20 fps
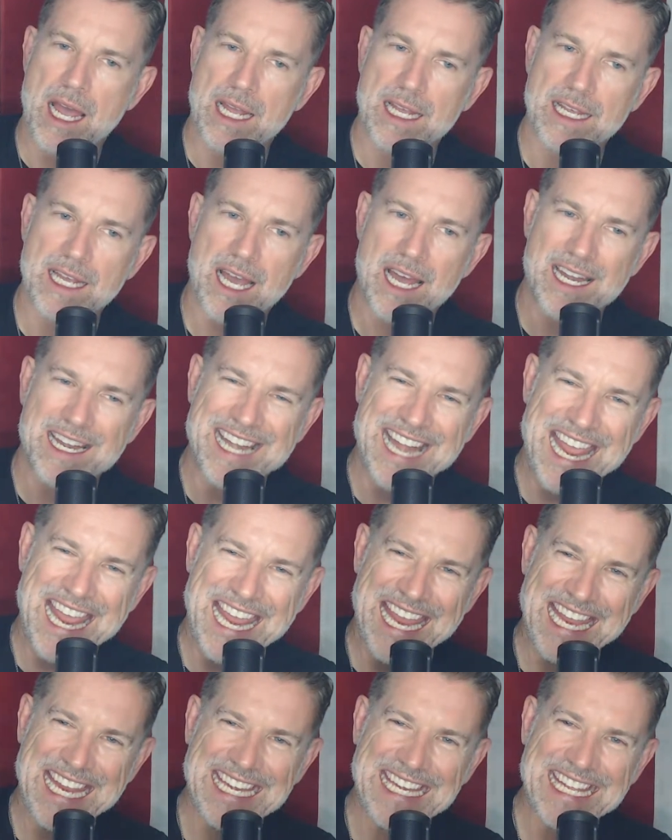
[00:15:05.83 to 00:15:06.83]
got an
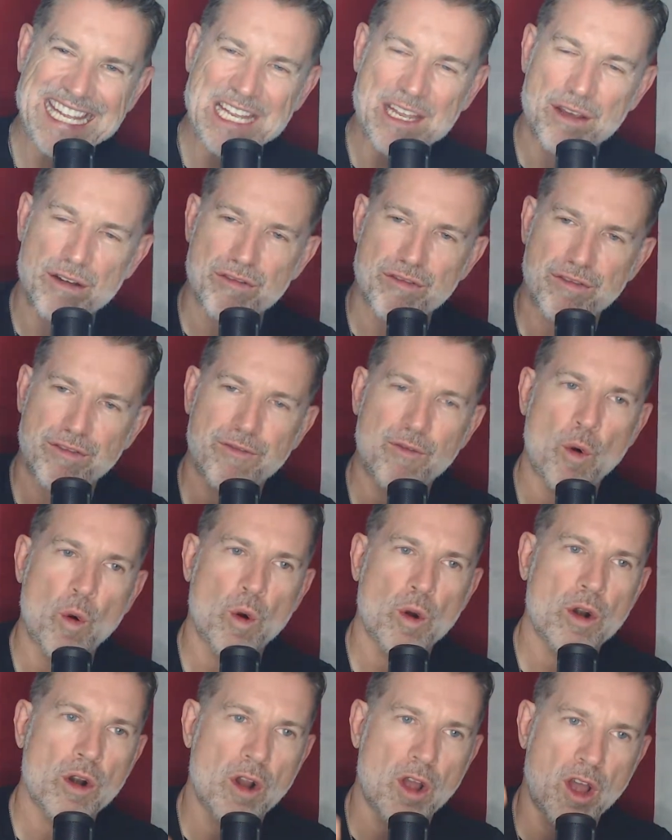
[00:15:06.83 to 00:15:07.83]

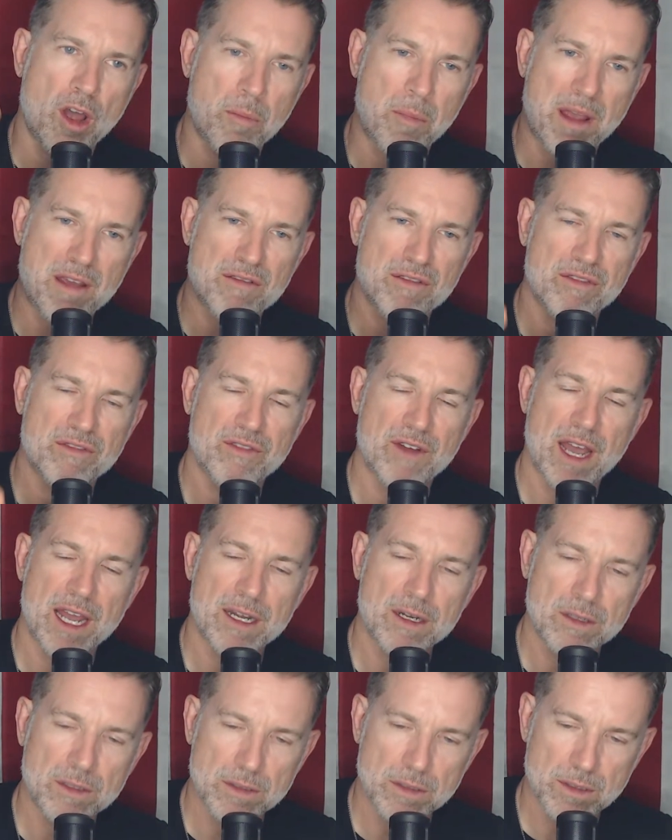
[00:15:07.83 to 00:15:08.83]
84 on my
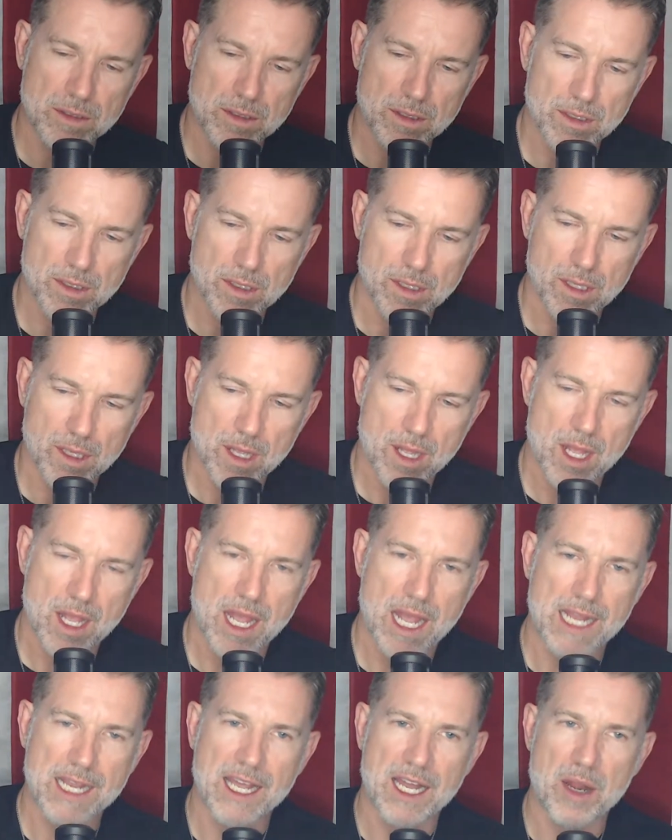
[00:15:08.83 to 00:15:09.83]
final.
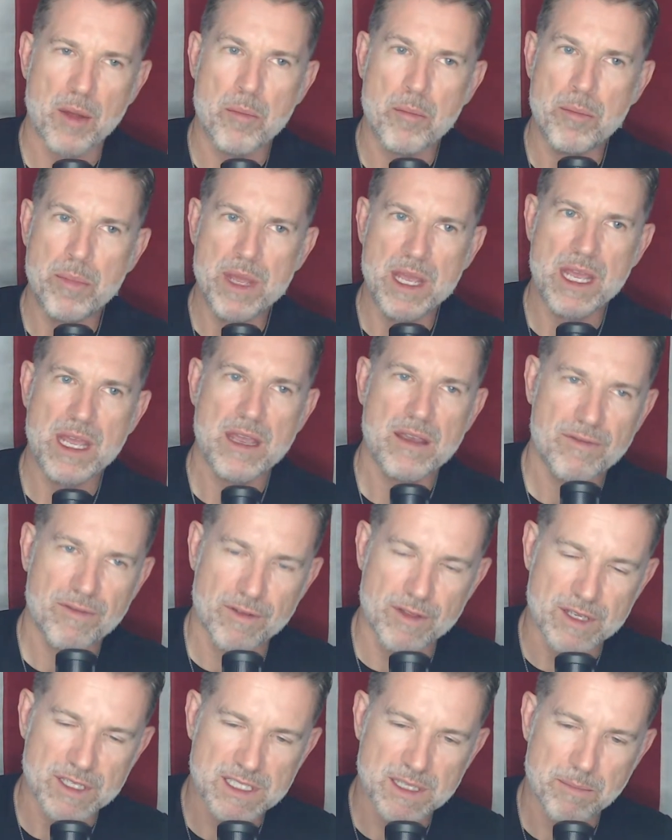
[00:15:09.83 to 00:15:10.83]
I got a B for
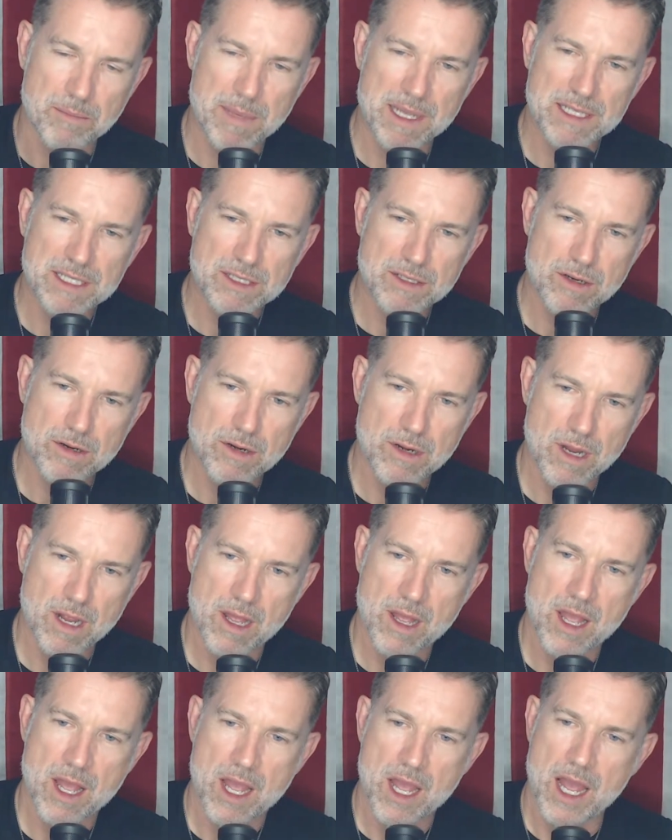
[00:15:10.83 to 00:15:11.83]
the semester.
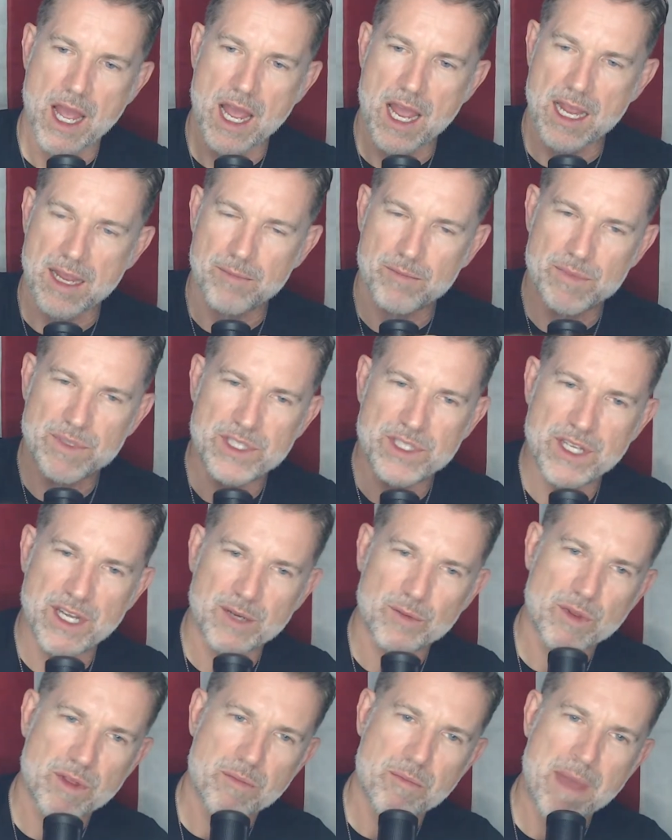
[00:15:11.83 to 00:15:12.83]
I am done
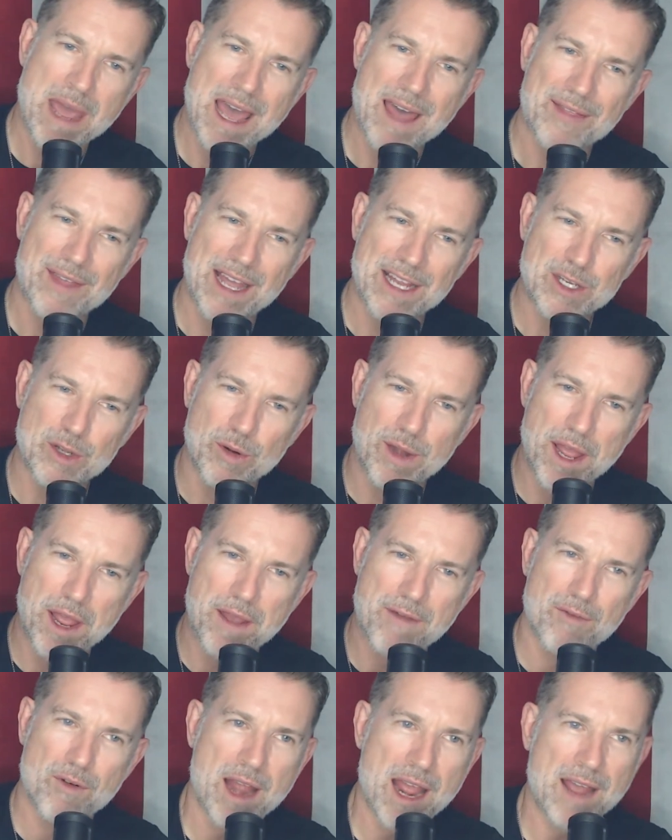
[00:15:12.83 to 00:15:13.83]
with math. I don't
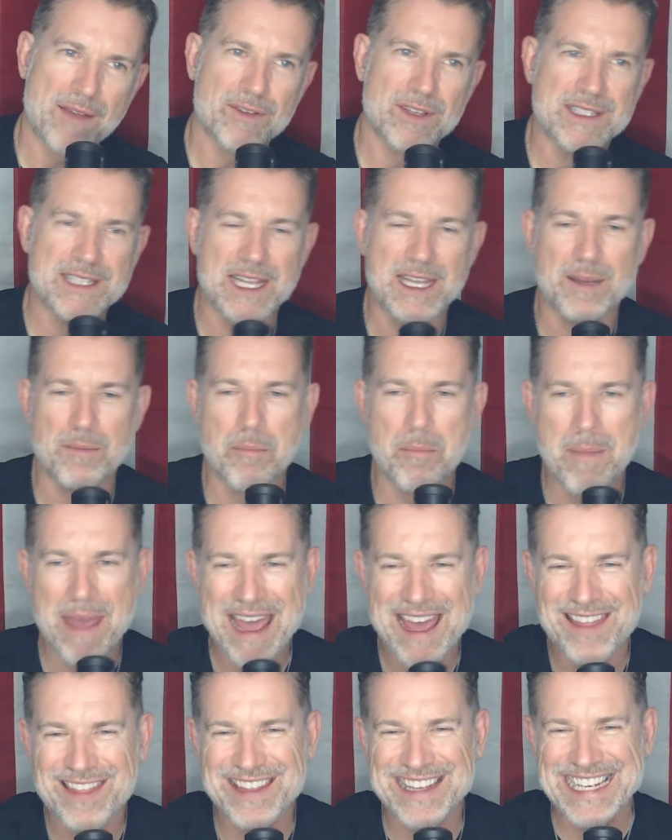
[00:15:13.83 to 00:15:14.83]
ever have to take
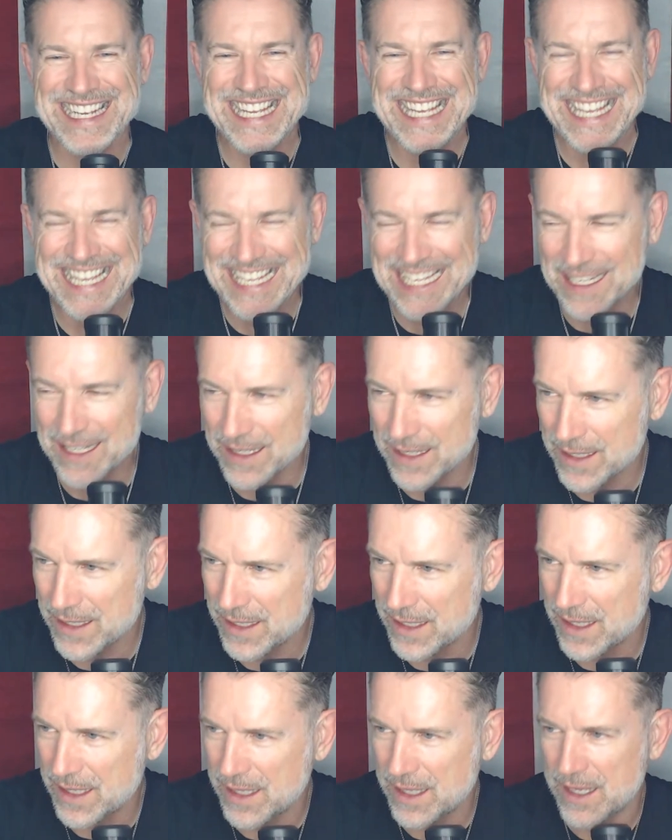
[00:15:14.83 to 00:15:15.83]
math again.
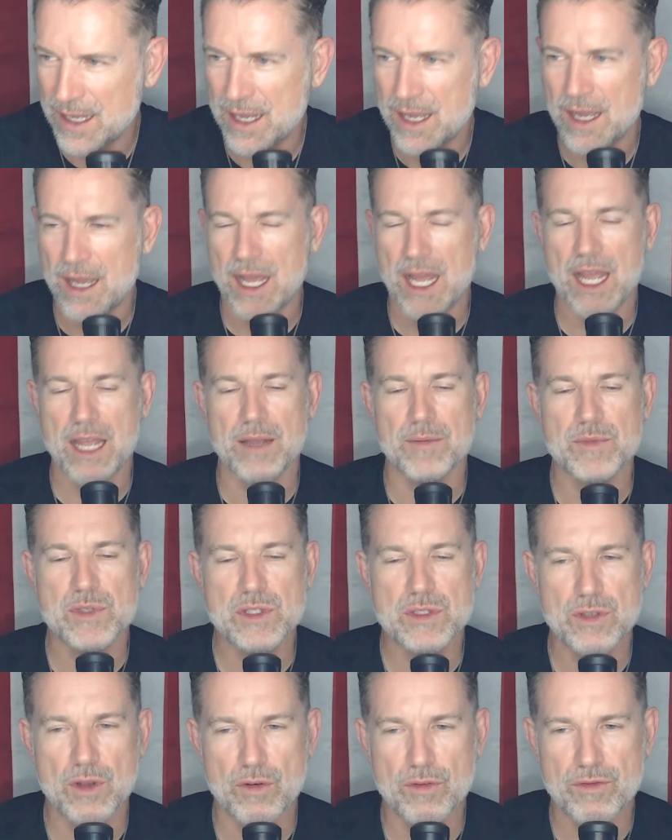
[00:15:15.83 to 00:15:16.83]
I am
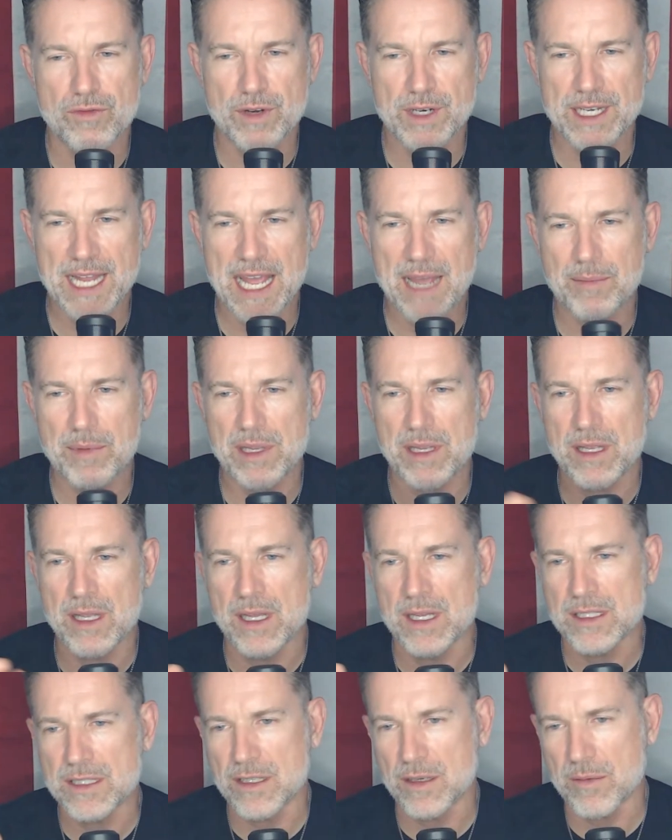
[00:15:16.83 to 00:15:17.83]
so freaking happy.
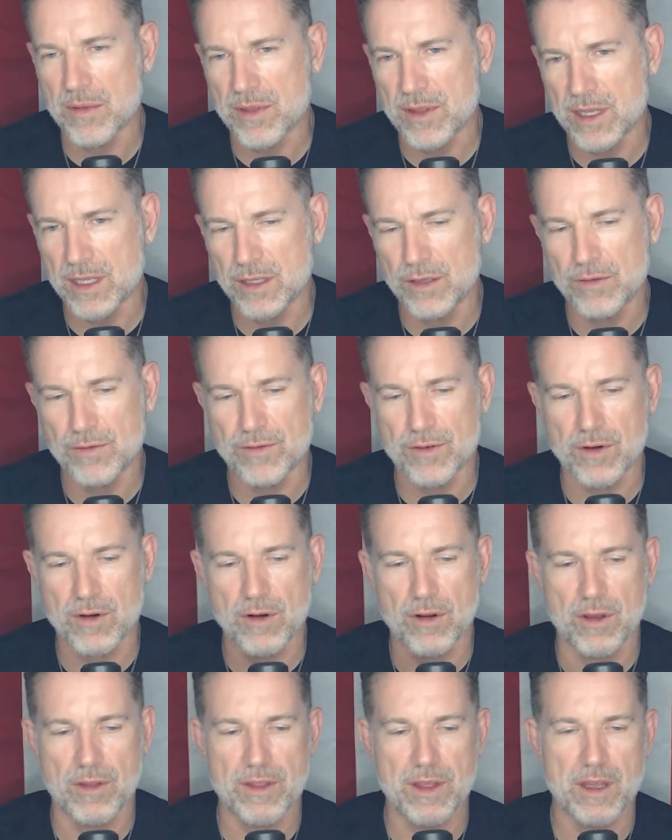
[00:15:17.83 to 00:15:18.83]
So thank you for
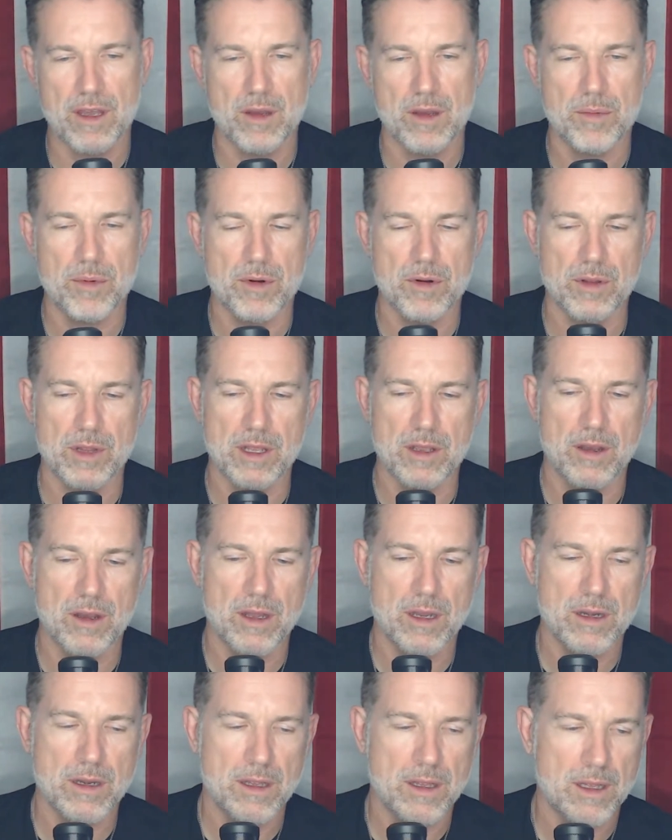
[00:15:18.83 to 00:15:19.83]
all the help early
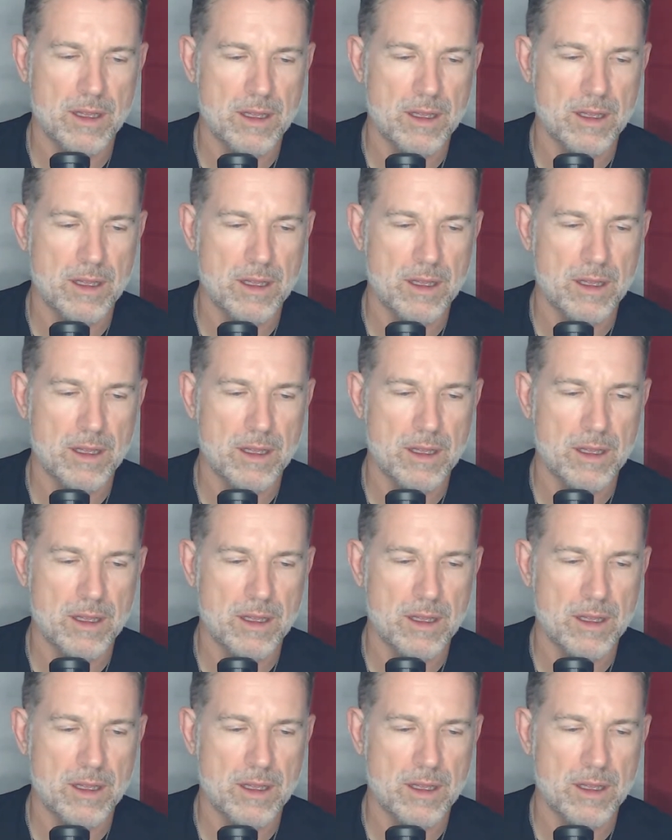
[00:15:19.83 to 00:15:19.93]
on.